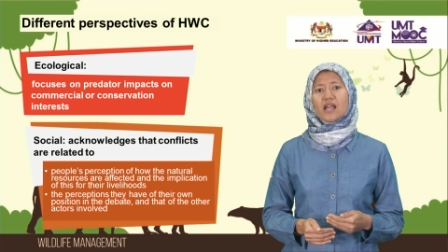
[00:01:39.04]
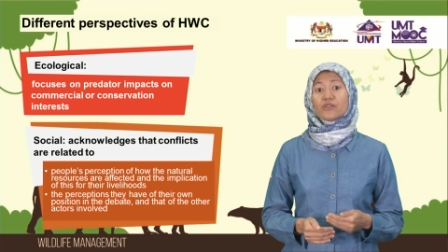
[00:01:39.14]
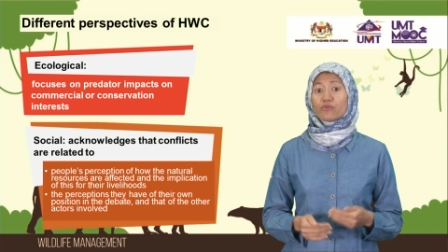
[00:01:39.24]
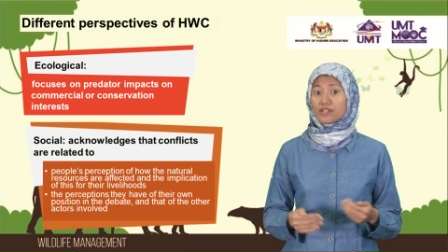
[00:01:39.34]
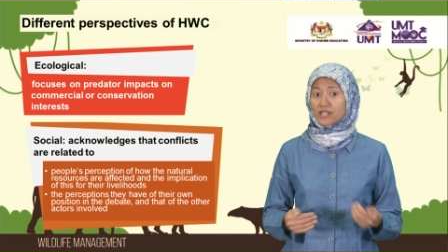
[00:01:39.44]

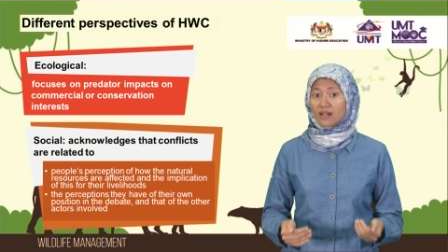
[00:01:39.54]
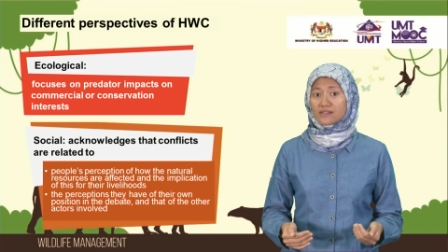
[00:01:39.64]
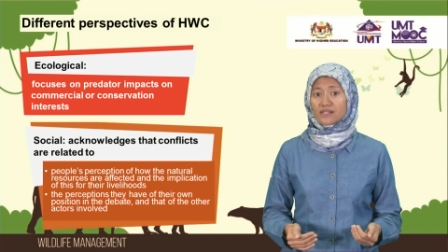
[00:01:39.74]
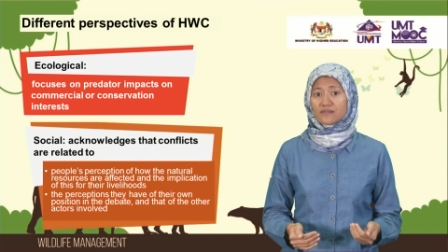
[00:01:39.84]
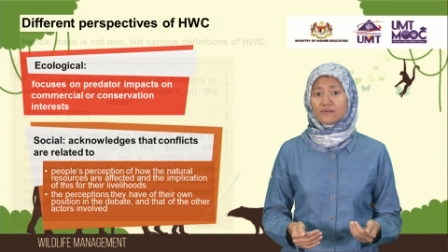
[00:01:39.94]
The
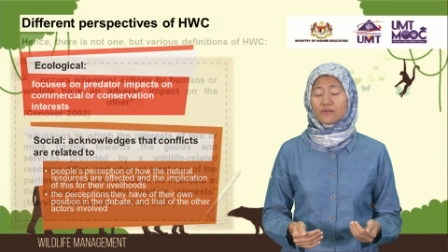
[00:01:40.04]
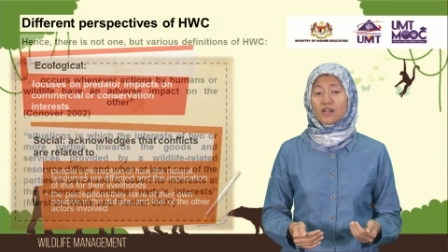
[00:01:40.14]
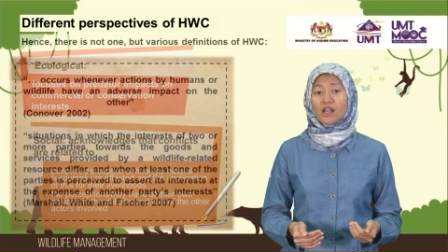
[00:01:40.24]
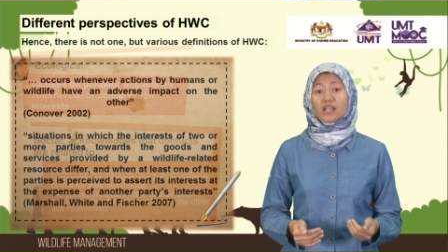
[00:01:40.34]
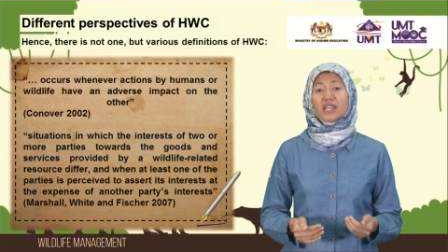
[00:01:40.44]
result?
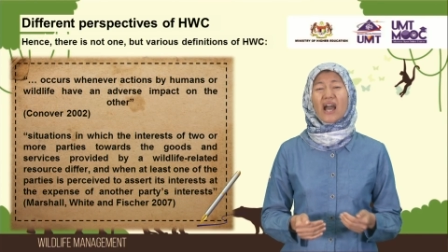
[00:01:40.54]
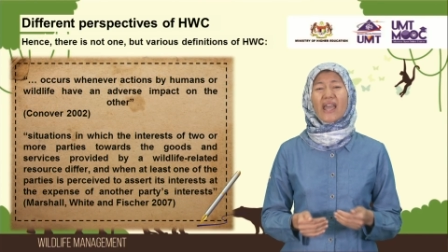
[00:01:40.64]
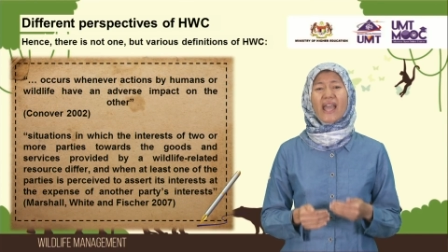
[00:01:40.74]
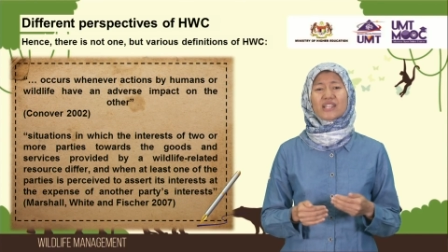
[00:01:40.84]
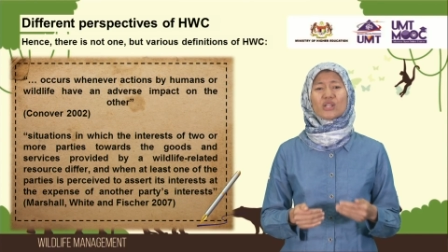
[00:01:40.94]
There
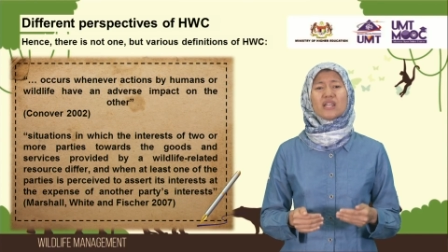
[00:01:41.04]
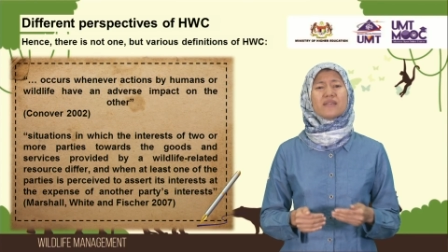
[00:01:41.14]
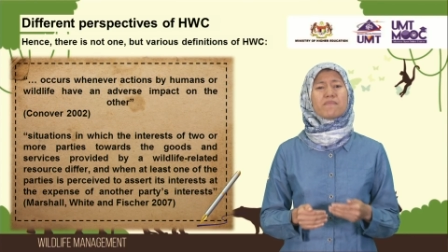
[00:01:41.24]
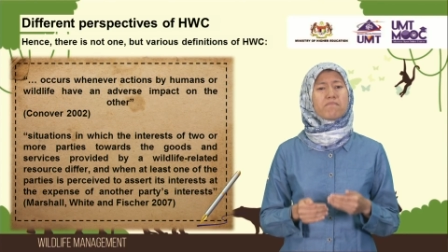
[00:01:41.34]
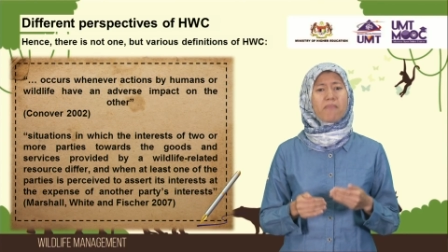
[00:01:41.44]
are
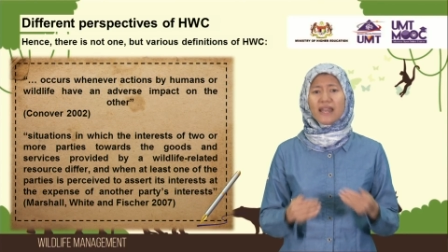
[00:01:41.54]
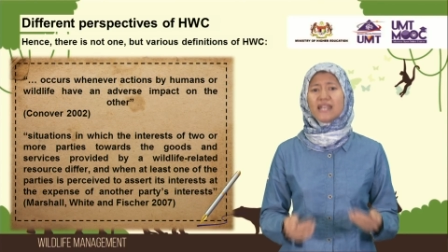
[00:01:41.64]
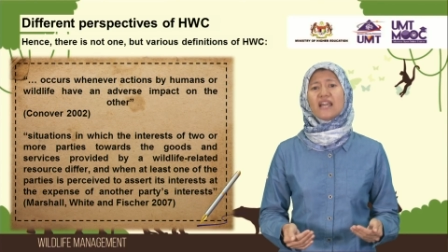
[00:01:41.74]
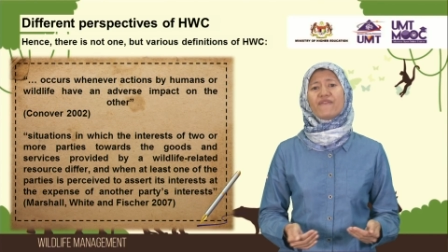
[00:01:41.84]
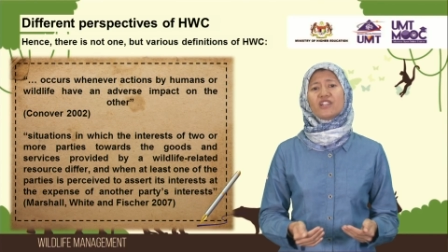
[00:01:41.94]
actually many
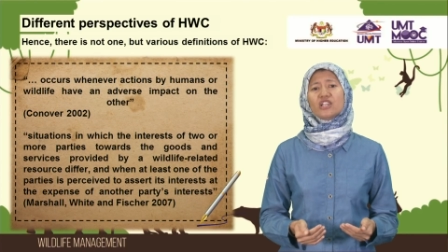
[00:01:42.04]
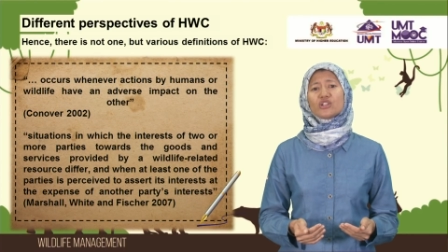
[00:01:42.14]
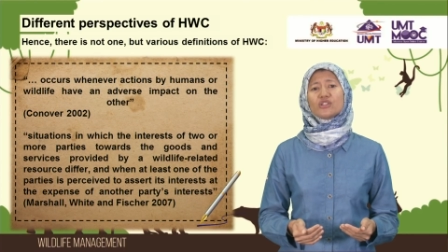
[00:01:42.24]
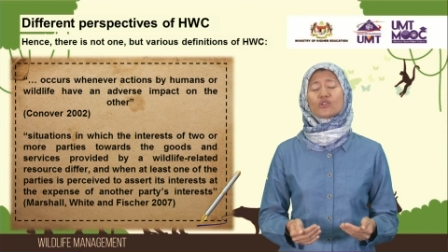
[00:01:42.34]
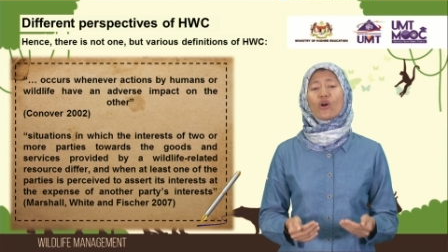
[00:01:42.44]

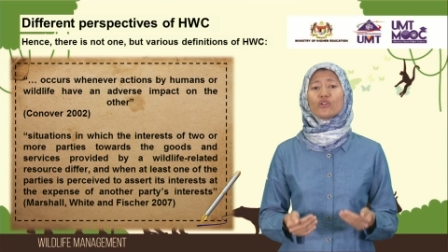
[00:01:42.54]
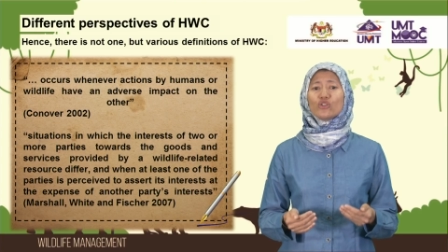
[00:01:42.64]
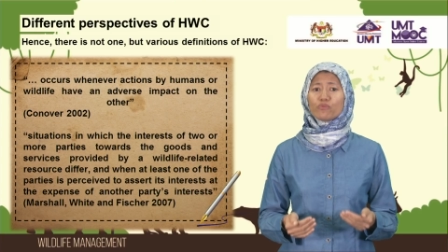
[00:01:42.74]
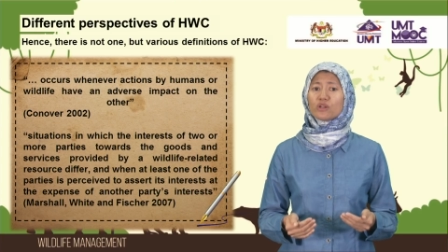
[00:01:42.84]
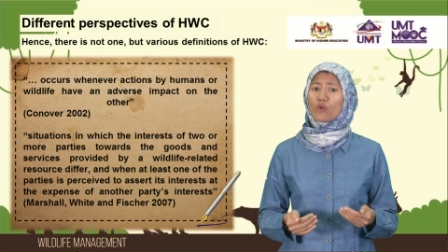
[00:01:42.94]
definitions on
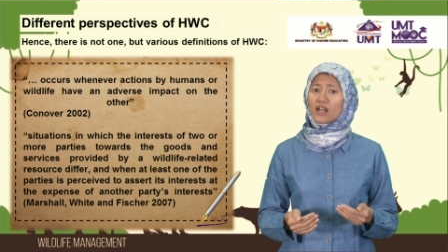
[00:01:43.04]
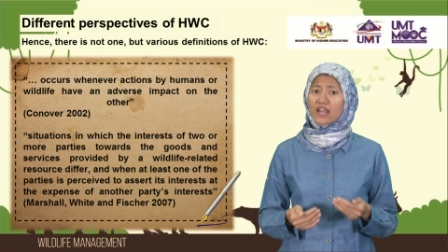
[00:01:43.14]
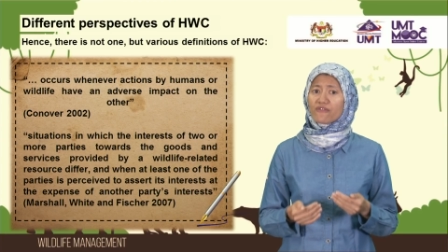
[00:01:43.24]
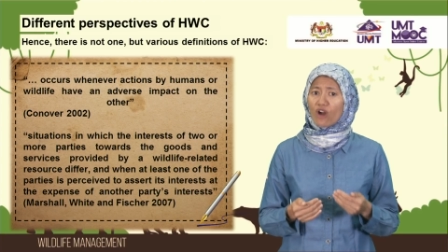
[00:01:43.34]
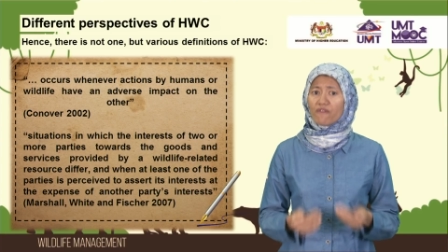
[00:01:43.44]

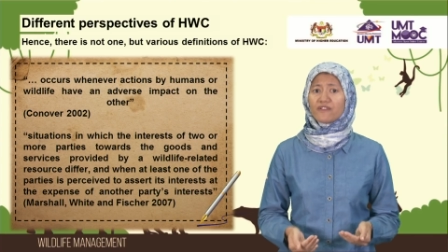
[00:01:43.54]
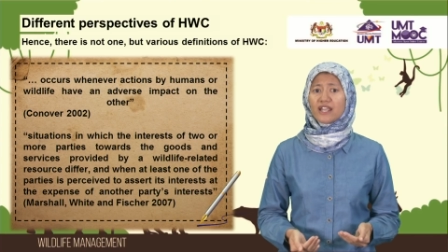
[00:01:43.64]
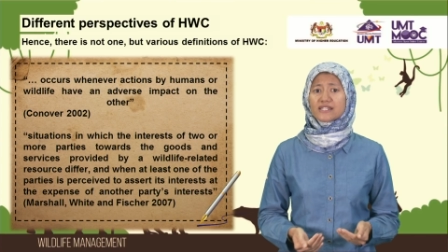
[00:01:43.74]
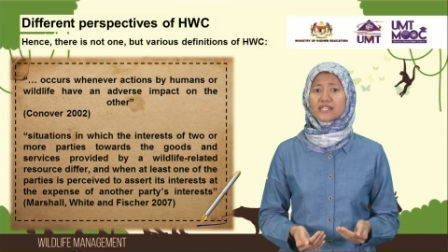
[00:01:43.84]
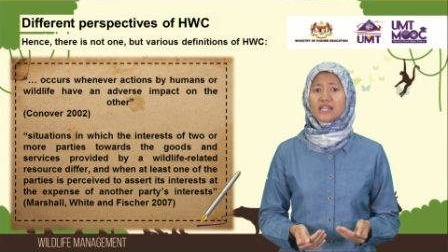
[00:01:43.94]
human-wildlife
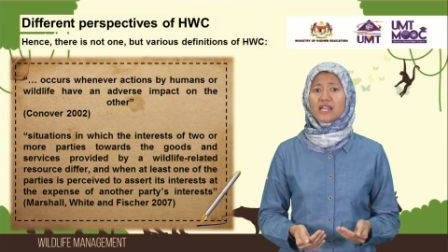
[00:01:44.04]
conflict.